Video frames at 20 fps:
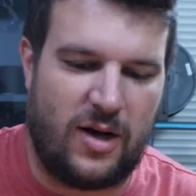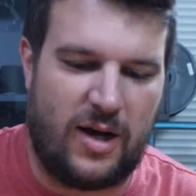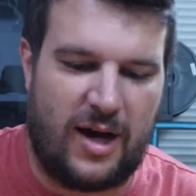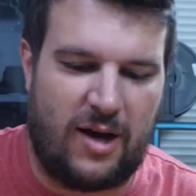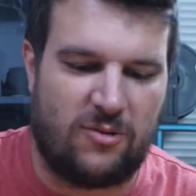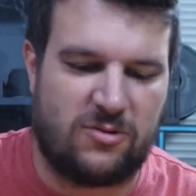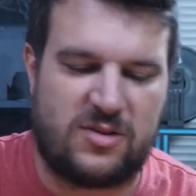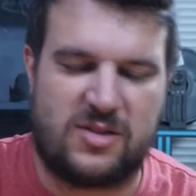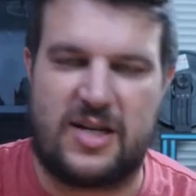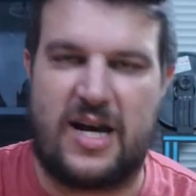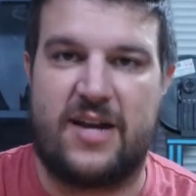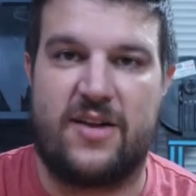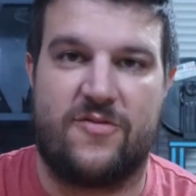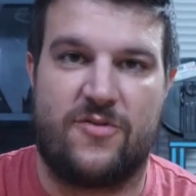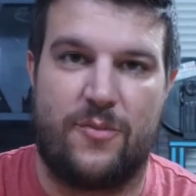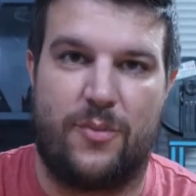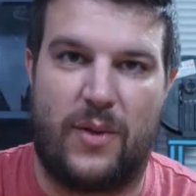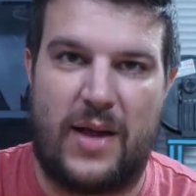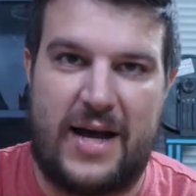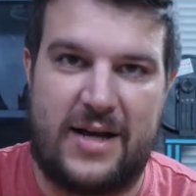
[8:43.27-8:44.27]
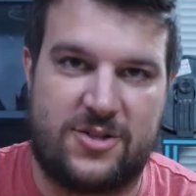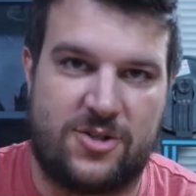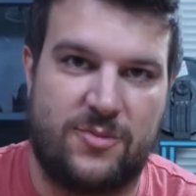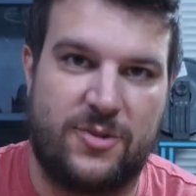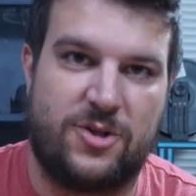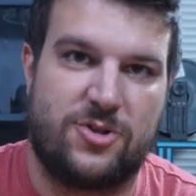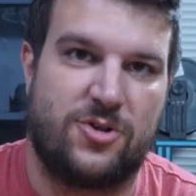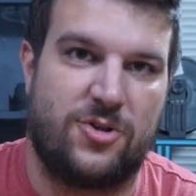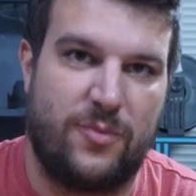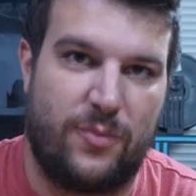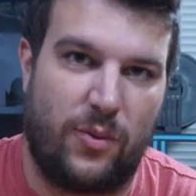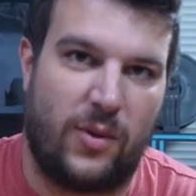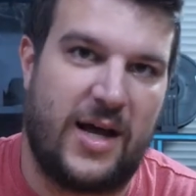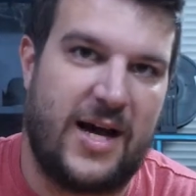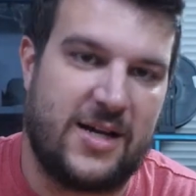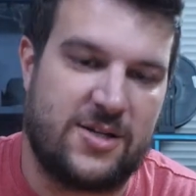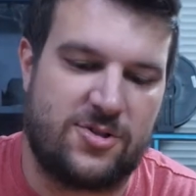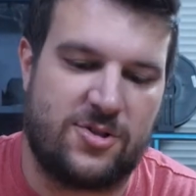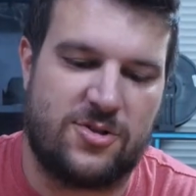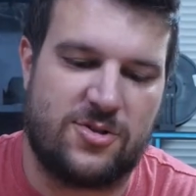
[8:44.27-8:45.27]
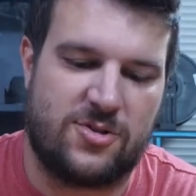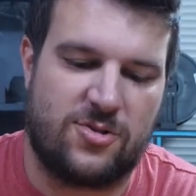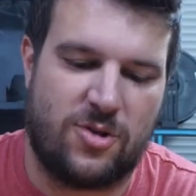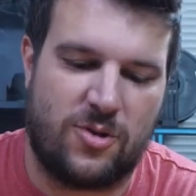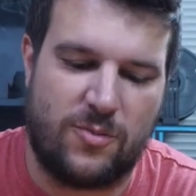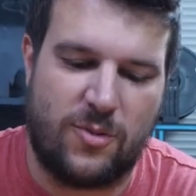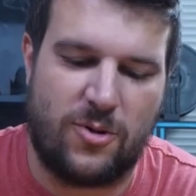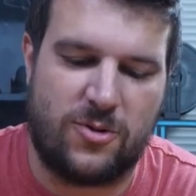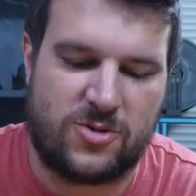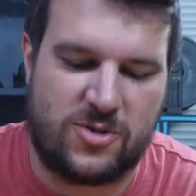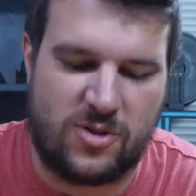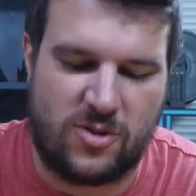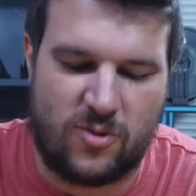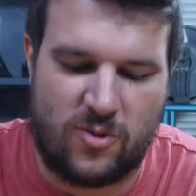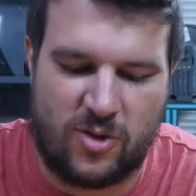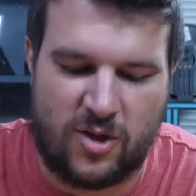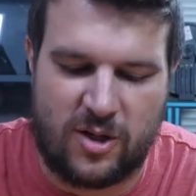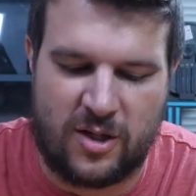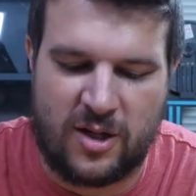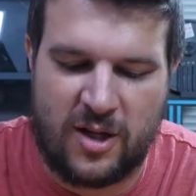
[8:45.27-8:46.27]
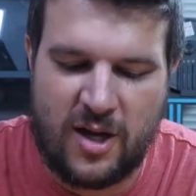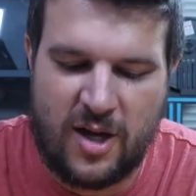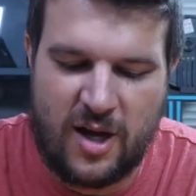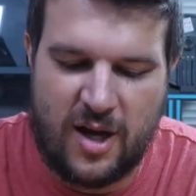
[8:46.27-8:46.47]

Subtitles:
outside of the blaster. Make sure the blaster is doing most of the work.